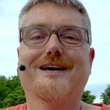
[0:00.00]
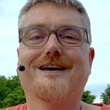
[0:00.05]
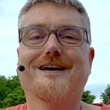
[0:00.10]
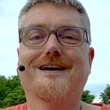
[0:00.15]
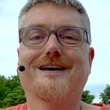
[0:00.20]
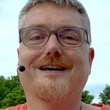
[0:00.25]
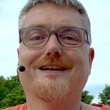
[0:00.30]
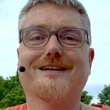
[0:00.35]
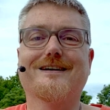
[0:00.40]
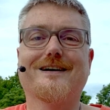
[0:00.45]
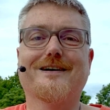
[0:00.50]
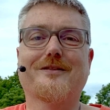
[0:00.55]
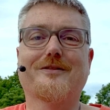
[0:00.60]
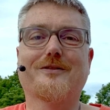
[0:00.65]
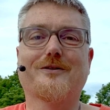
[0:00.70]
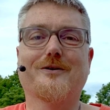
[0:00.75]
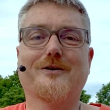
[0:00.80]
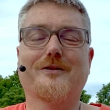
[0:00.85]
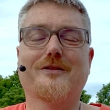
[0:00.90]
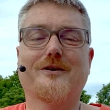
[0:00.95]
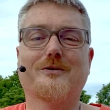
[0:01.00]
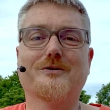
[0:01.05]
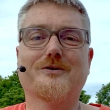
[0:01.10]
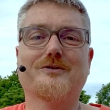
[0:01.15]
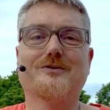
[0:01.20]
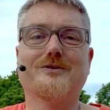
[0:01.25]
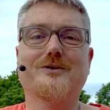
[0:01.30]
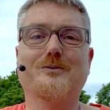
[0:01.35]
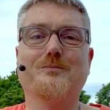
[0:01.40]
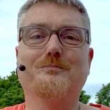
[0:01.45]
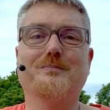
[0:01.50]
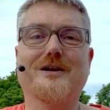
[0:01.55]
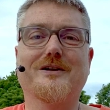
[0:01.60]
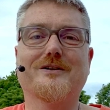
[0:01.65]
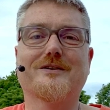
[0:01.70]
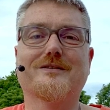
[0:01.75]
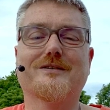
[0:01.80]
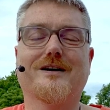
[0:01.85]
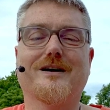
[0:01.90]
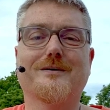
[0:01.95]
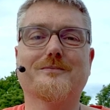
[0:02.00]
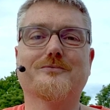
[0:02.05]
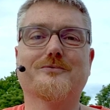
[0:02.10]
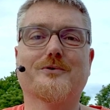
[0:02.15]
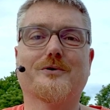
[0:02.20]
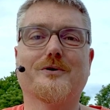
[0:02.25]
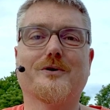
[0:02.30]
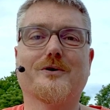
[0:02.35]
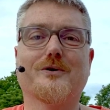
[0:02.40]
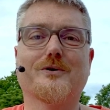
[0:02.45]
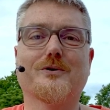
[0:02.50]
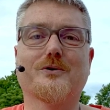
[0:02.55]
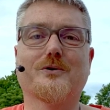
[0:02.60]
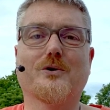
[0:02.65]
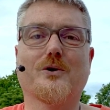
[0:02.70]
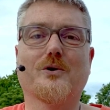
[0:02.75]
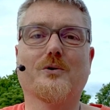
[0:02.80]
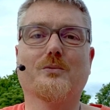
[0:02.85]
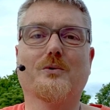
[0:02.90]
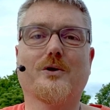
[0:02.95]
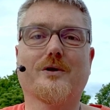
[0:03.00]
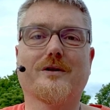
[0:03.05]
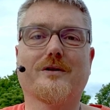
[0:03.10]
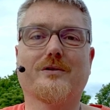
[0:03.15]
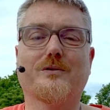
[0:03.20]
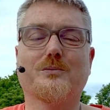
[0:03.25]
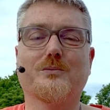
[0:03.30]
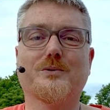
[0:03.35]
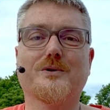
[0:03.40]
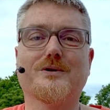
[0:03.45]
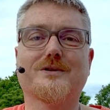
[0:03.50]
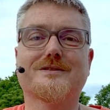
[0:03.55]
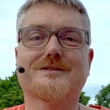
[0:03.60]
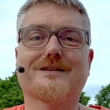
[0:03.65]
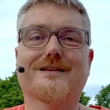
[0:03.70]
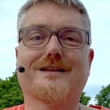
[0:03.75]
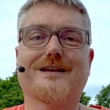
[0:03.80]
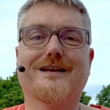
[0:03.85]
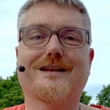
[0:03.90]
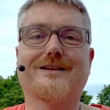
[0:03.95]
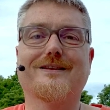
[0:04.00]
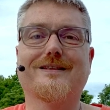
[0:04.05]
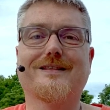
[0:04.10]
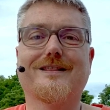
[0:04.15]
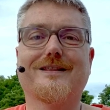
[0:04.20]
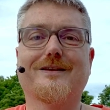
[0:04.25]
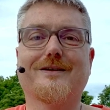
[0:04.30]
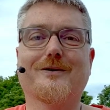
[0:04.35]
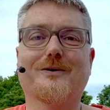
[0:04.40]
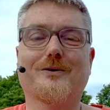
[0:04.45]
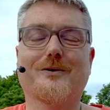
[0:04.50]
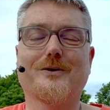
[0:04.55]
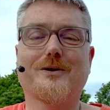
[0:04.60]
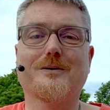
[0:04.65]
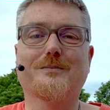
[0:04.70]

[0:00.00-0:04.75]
and I thought there is no better time for a longer dog walk in the woods than the early